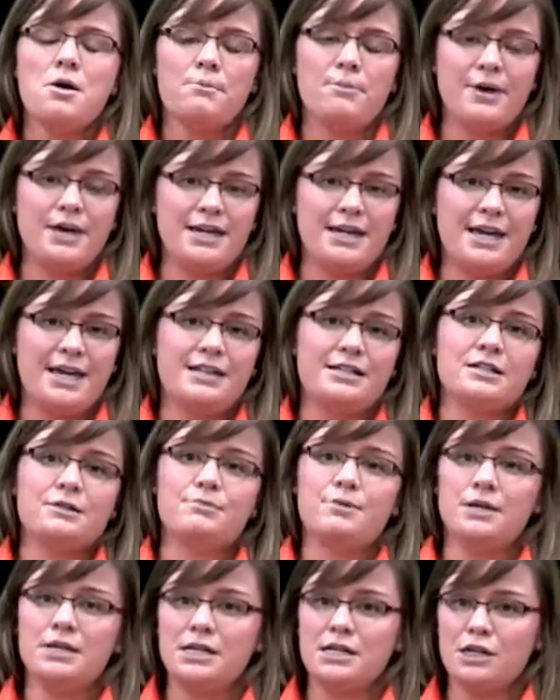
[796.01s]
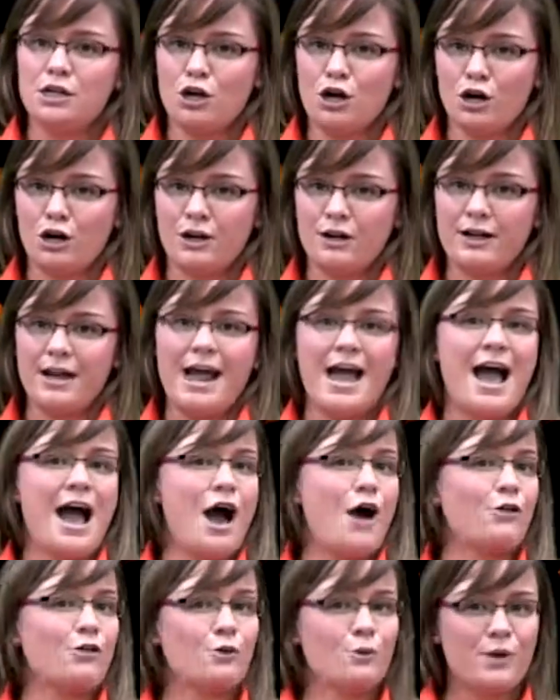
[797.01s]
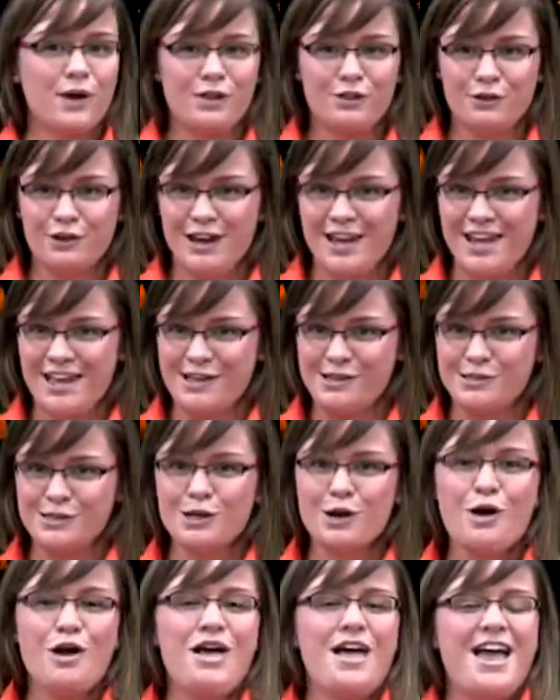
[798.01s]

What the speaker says: but again, depending on how the weather is